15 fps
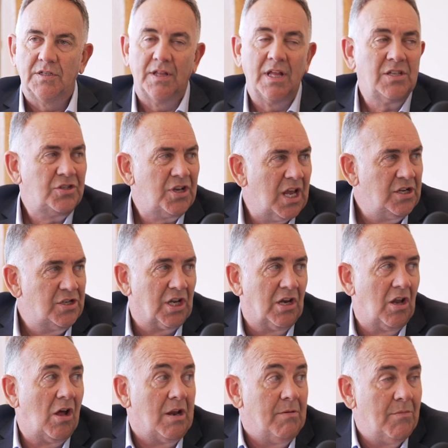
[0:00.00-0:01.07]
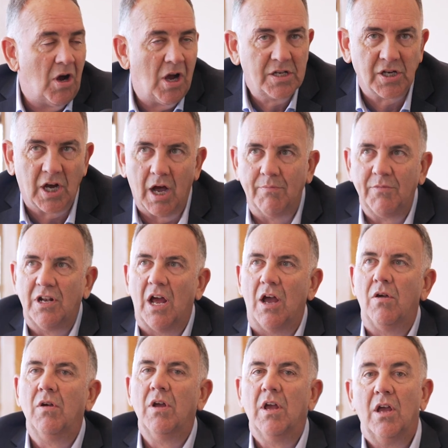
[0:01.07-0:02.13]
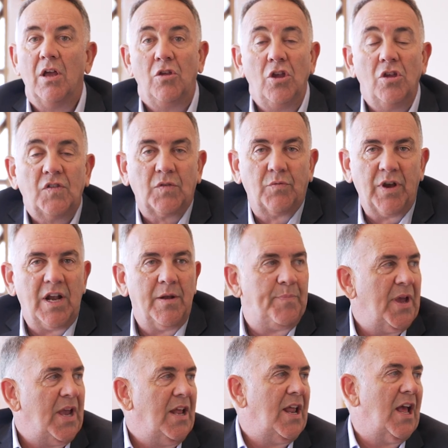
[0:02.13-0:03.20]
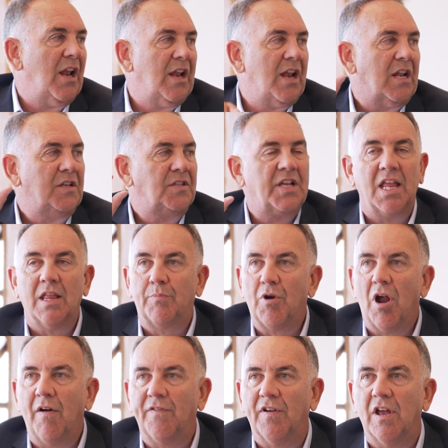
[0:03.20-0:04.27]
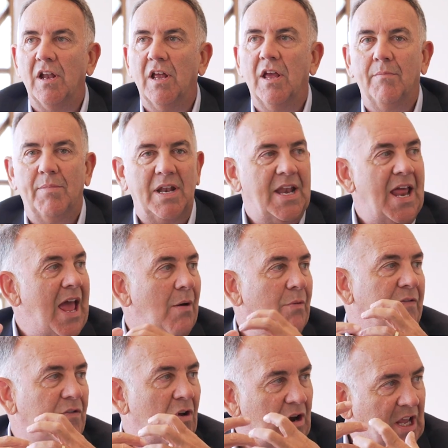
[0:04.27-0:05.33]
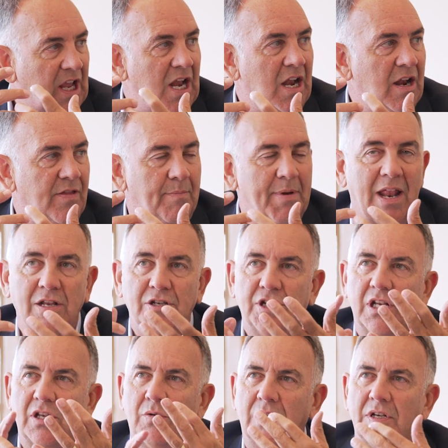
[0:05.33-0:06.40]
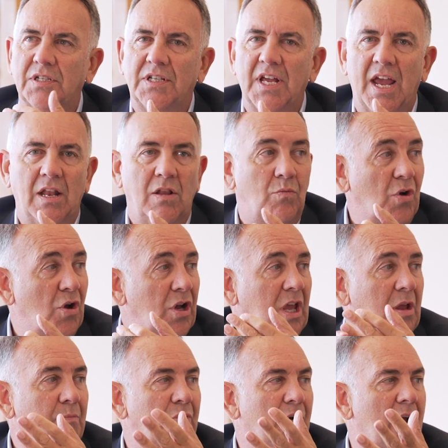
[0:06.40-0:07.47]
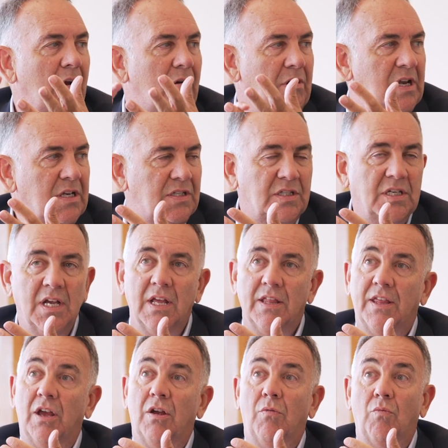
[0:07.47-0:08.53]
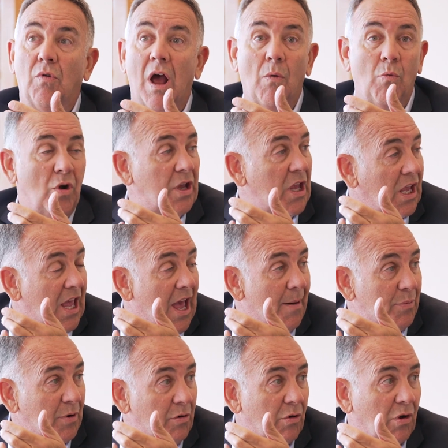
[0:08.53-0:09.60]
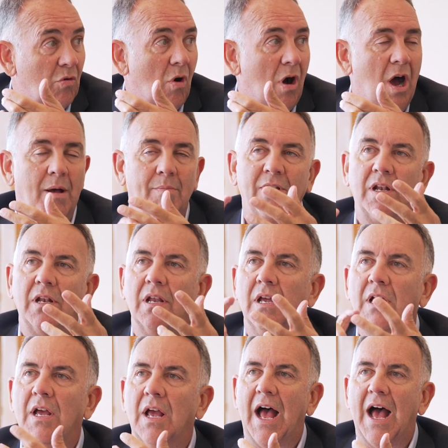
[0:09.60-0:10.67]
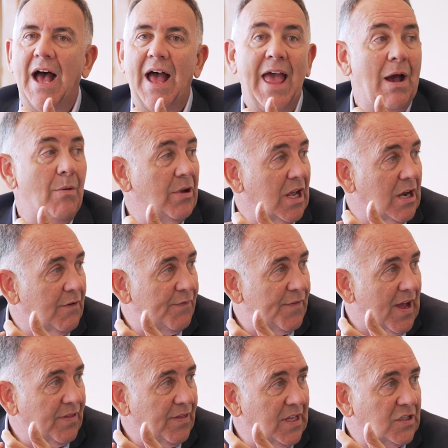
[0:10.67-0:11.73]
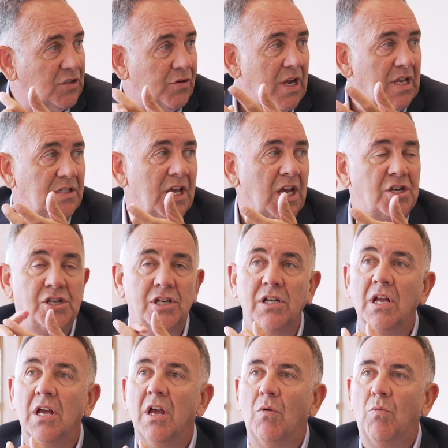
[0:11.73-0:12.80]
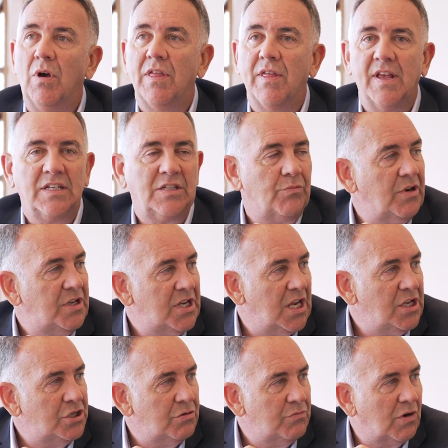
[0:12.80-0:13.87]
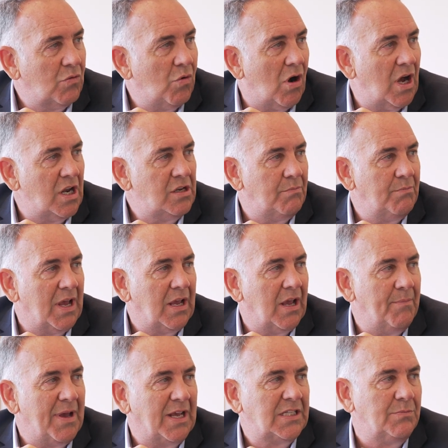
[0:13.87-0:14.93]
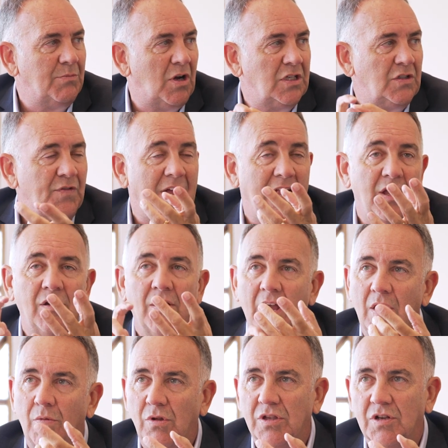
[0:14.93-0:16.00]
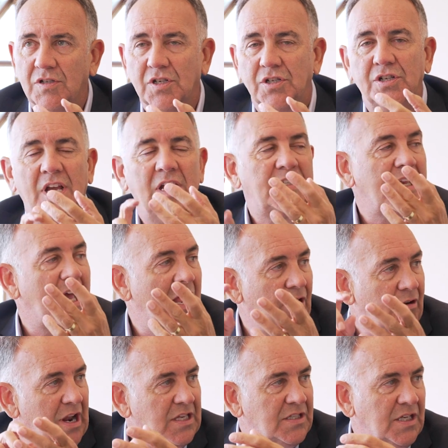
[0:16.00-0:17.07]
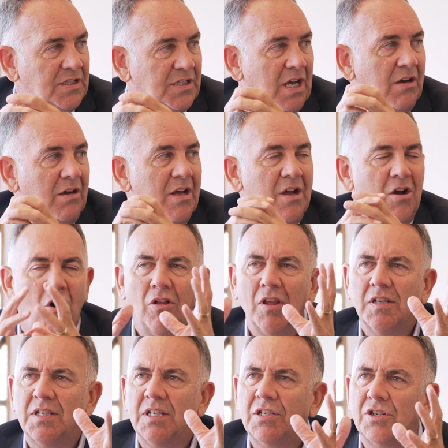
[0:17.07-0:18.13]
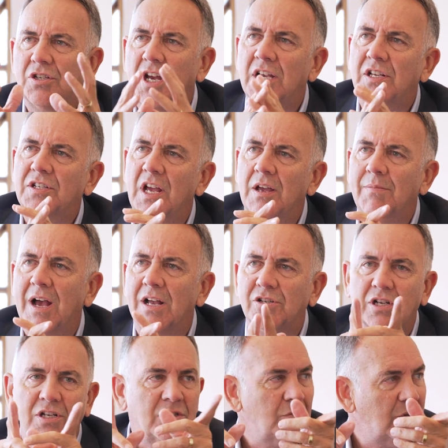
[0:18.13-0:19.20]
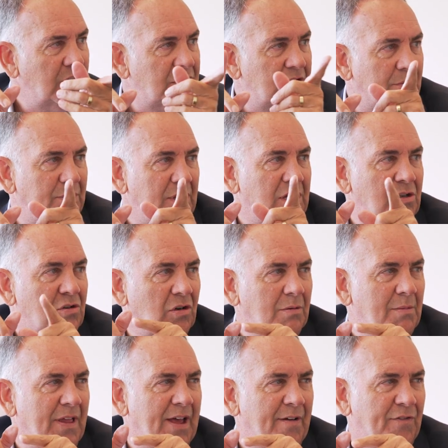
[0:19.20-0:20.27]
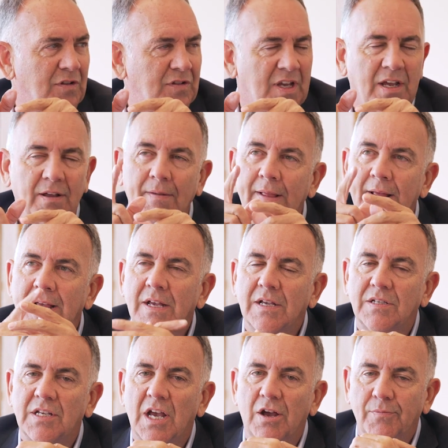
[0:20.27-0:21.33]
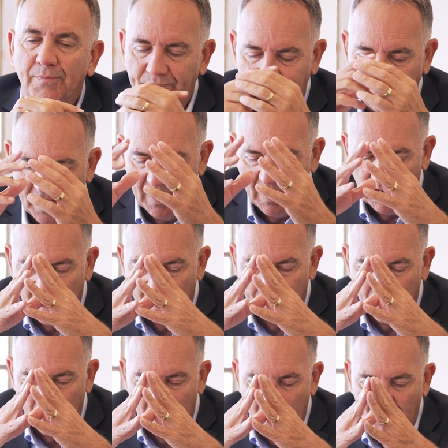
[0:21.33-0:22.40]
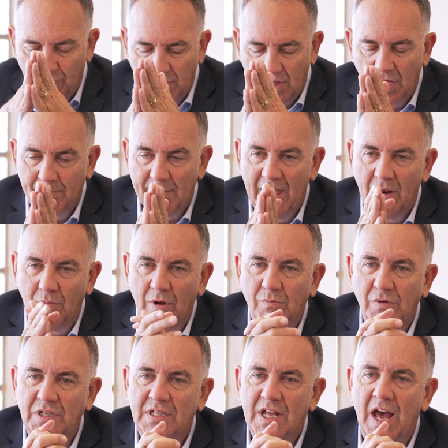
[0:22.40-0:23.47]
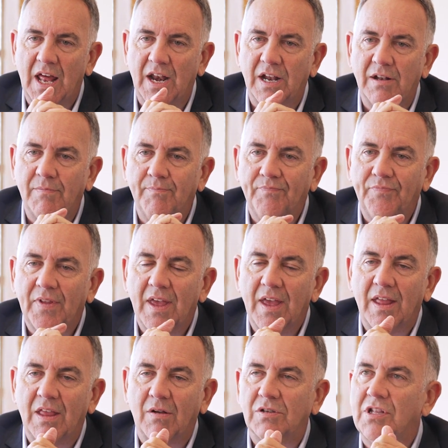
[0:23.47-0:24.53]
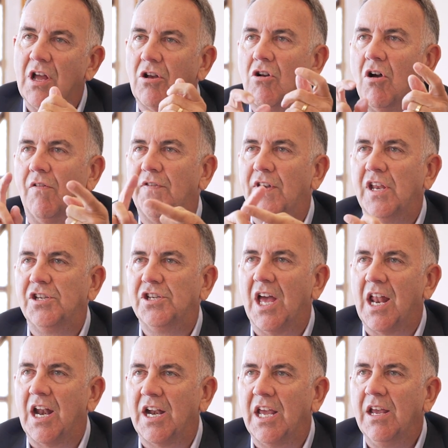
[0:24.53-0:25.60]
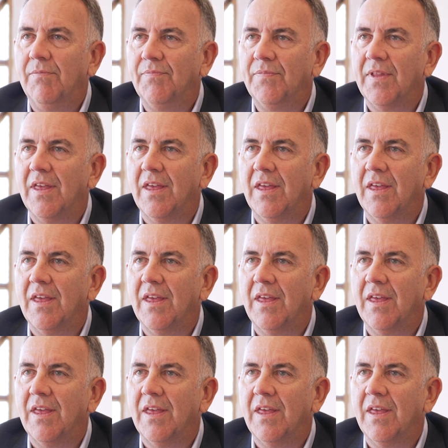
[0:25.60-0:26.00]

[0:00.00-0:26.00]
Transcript: So that's changed a lot in my time. You used to read a P&L and understand the profit. But now we've got to get into the balance sheet to understand work in progress, the working capital requirement, how we're going to fund this transaction, whether there's a retention required to maximise value, whether it's a share sale or an asset sale. All these things have changed so much. I just want to jump in and talk about that for a sec. So, you know, Brian, if you think about it, when we started, there was no confidentiality.